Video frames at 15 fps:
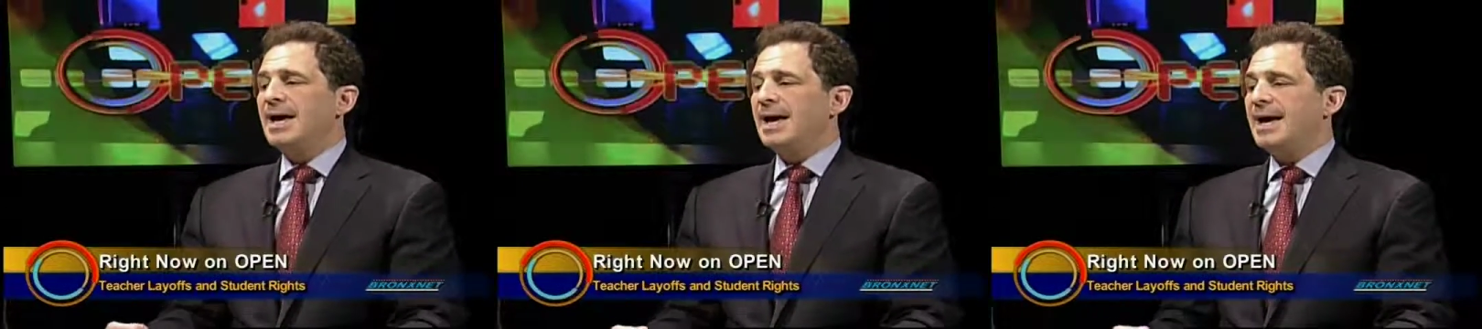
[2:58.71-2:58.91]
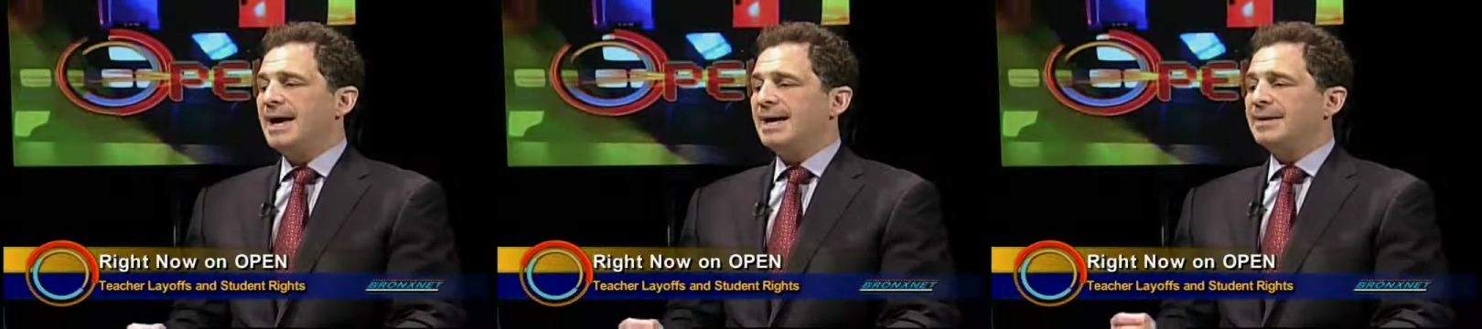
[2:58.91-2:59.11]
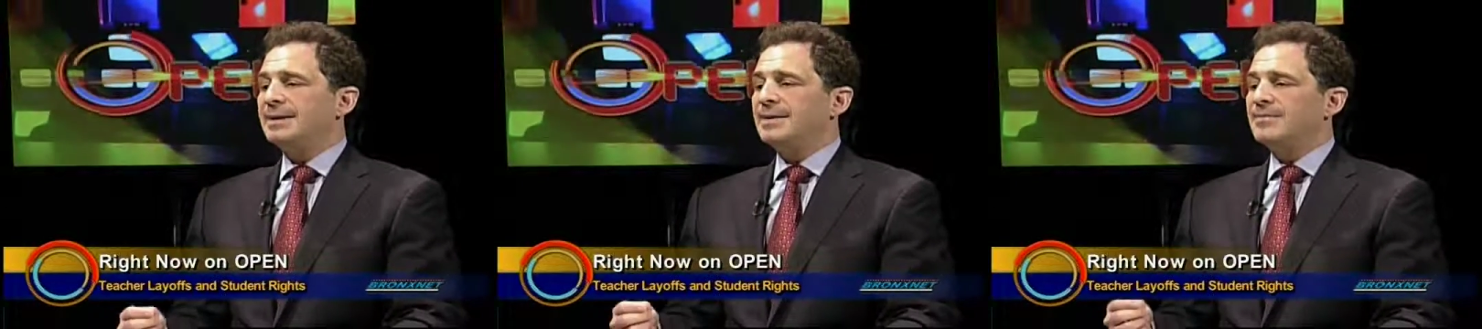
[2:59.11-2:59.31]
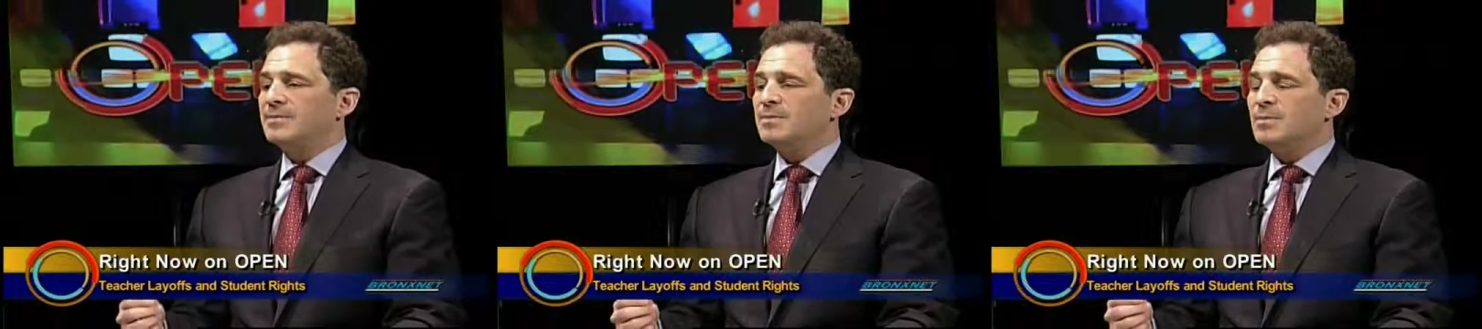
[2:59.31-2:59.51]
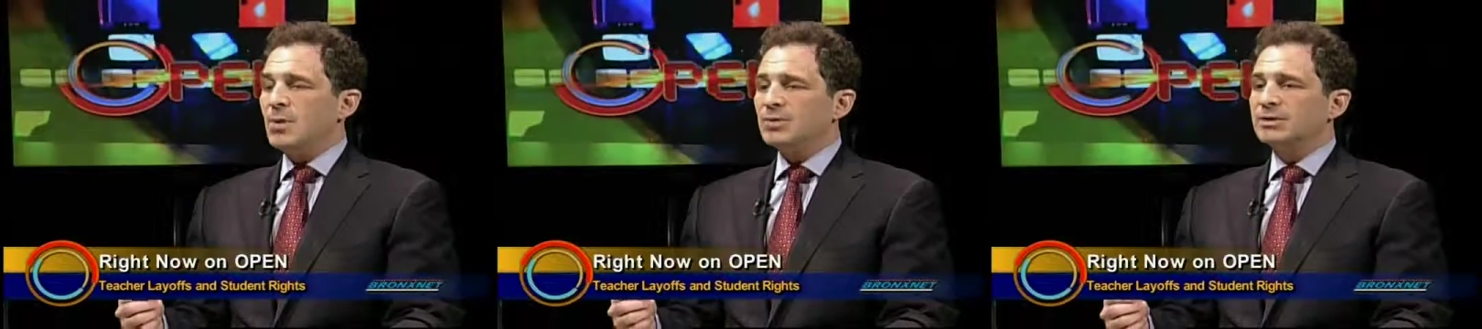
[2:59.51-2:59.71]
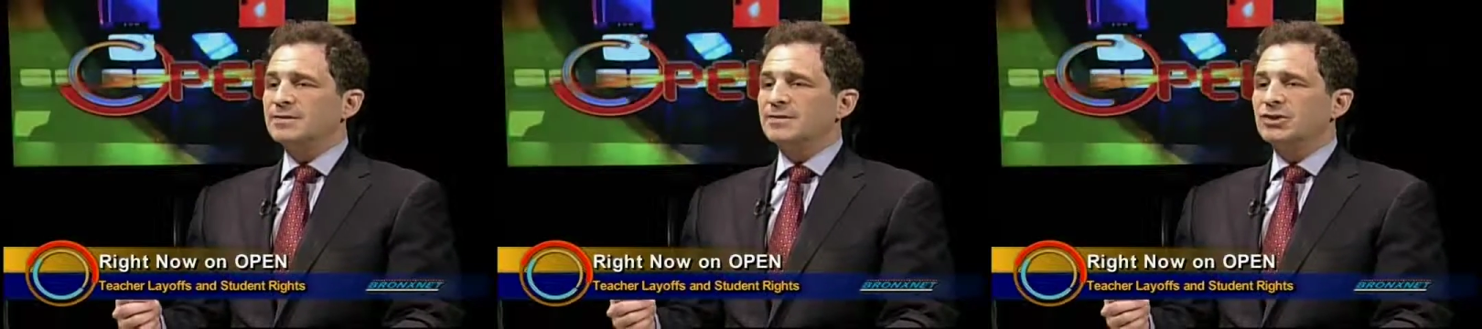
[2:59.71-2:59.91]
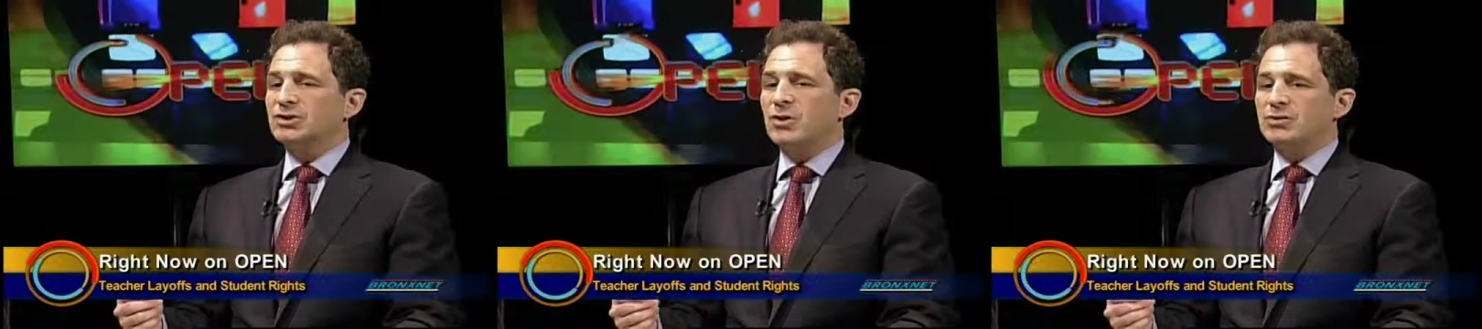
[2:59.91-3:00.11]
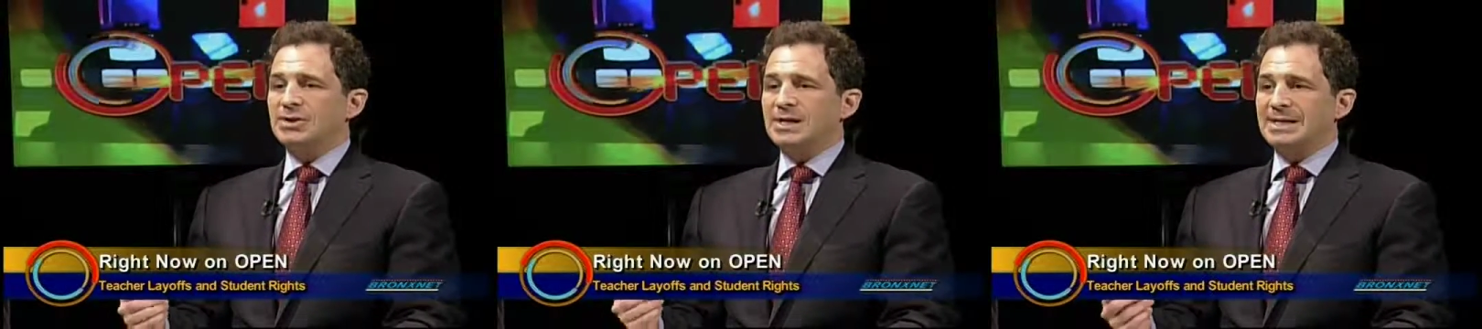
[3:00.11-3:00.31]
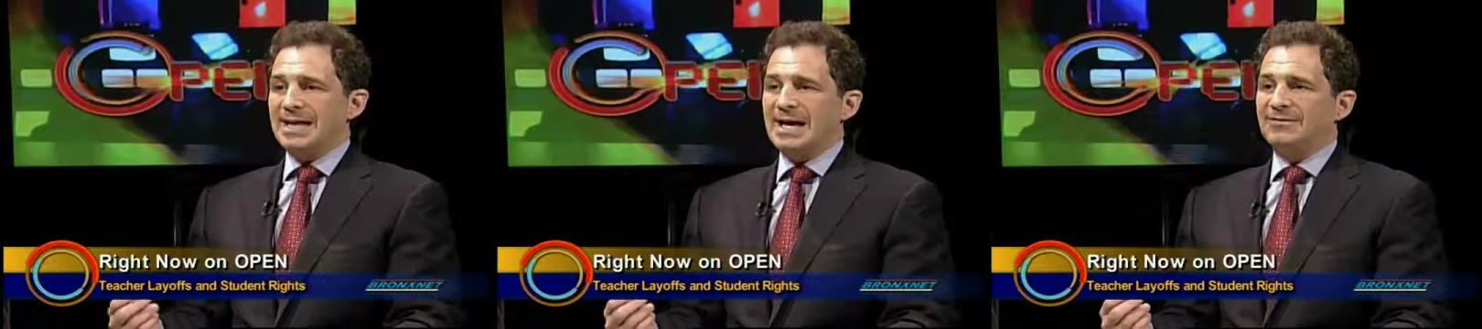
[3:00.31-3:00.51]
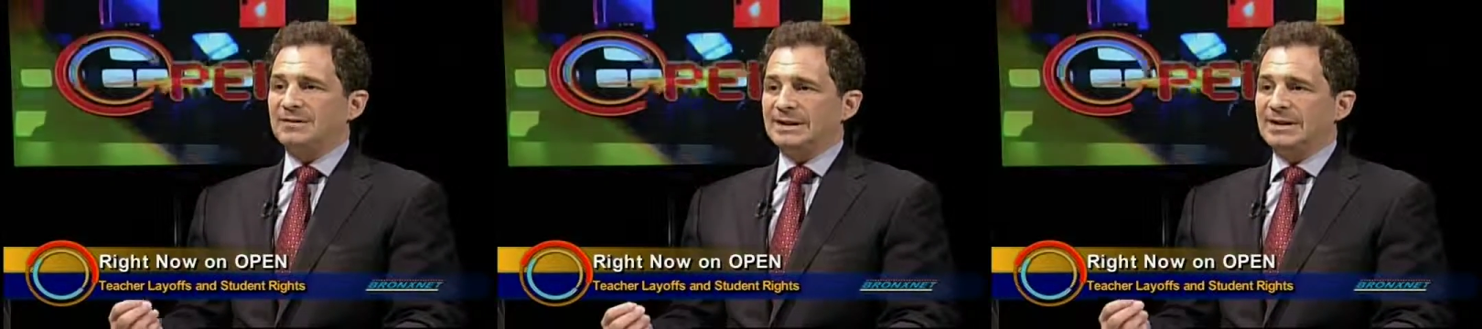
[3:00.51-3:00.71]
and most of the shows are going to
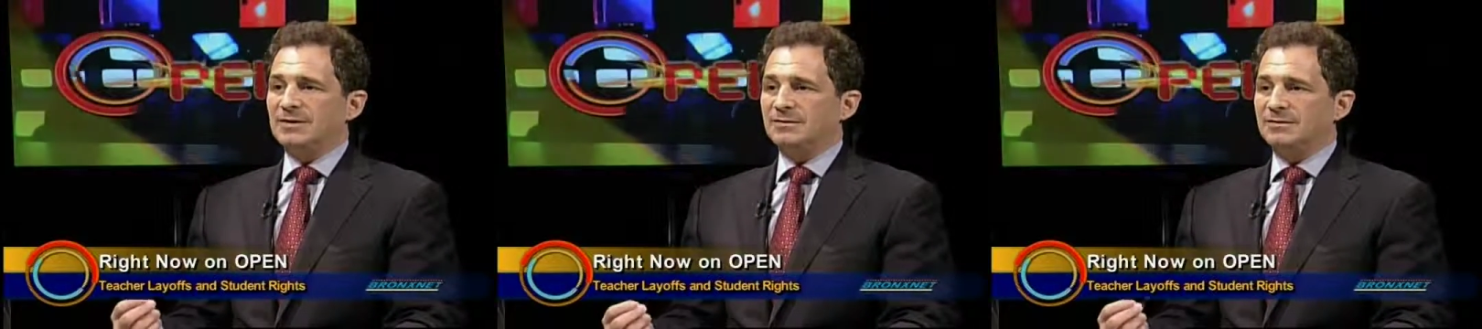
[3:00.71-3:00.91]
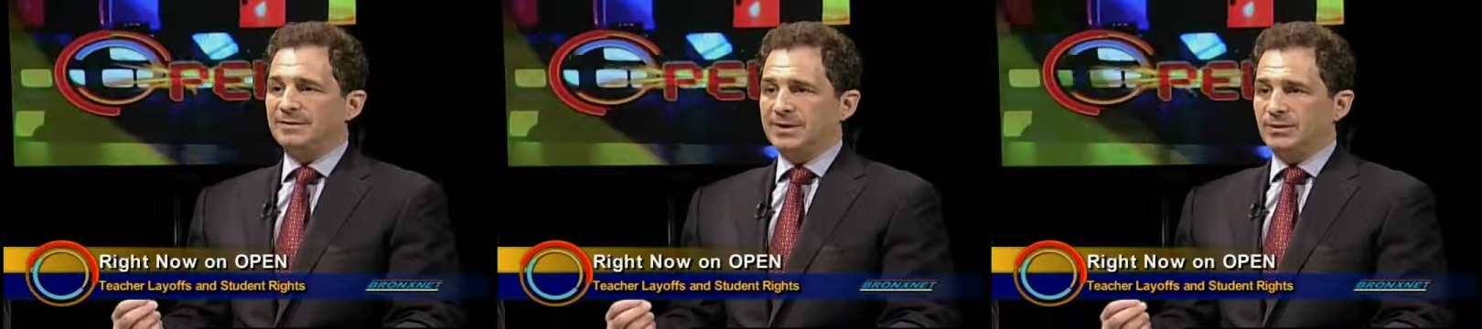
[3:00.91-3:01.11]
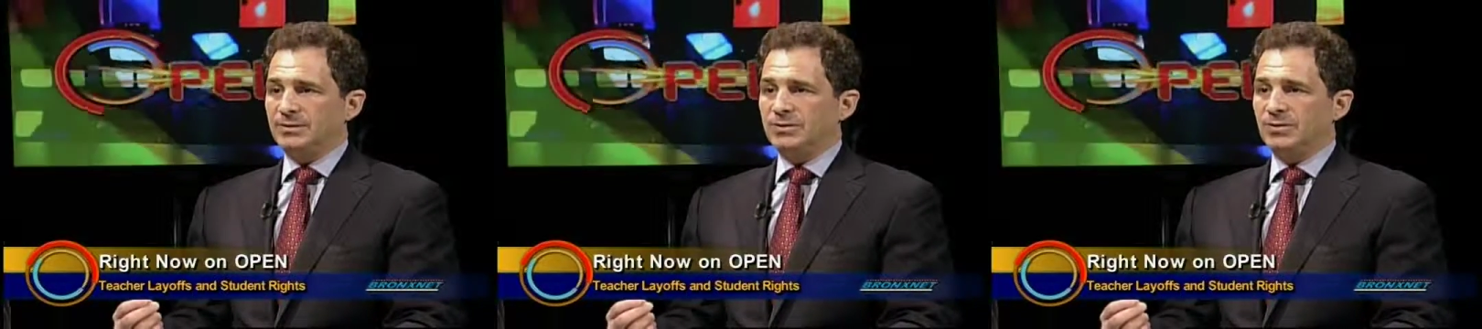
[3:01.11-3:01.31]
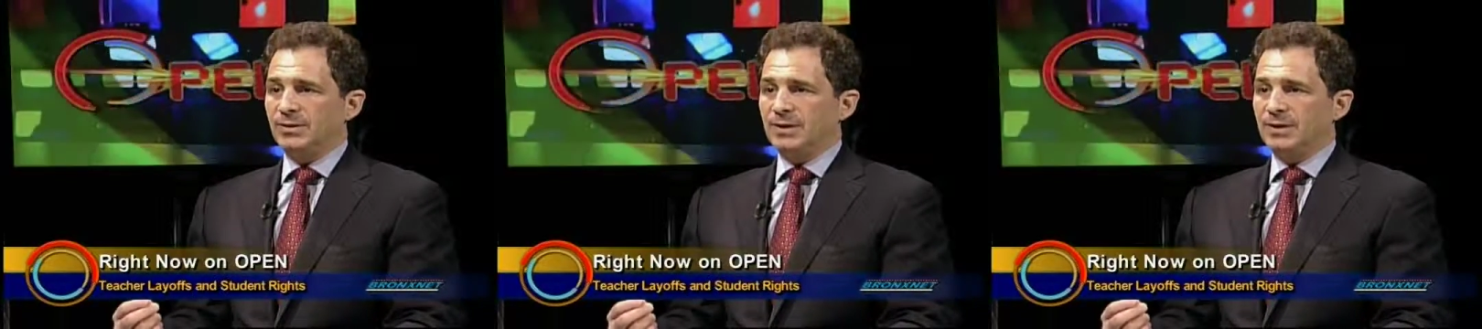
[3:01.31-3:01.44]
have a legal flair to